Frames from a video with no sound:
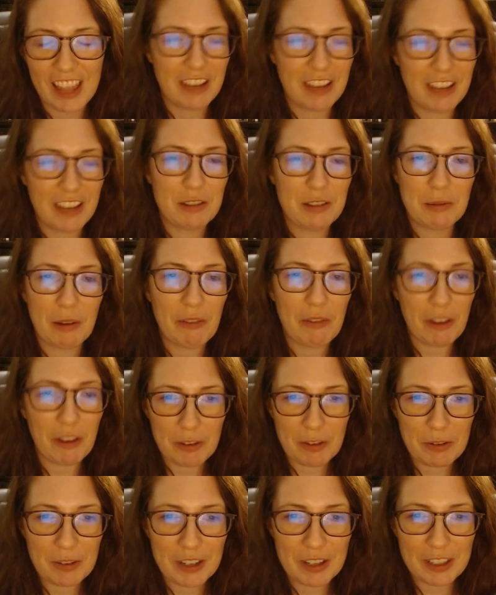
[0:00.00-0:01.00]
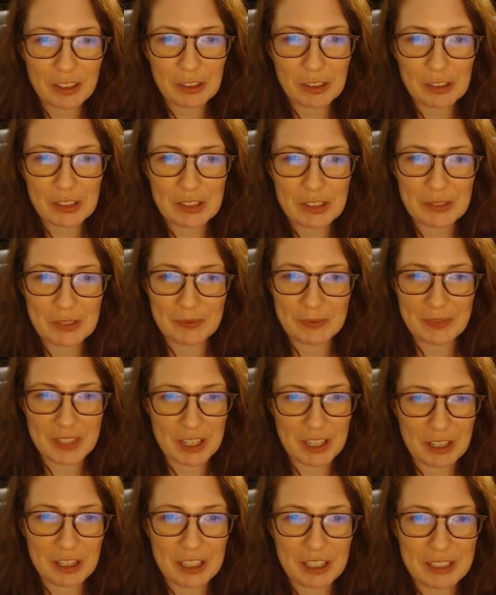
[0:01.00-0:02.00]
I think it was my favorite one in the whole
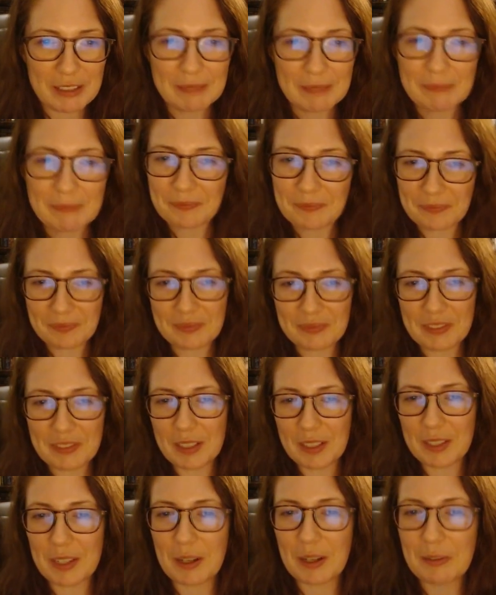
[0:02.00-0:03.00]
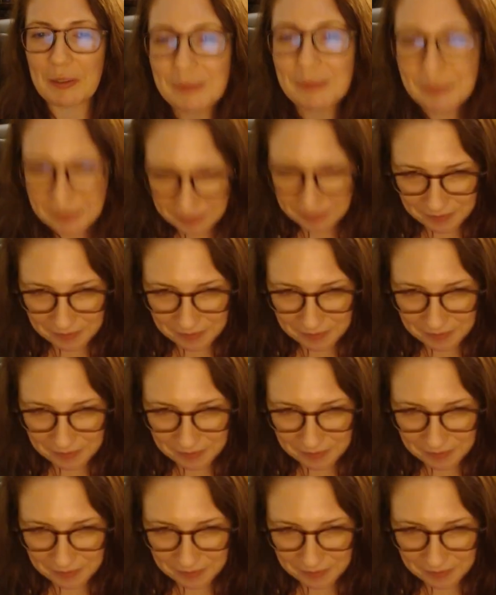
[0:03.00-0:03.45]
series. So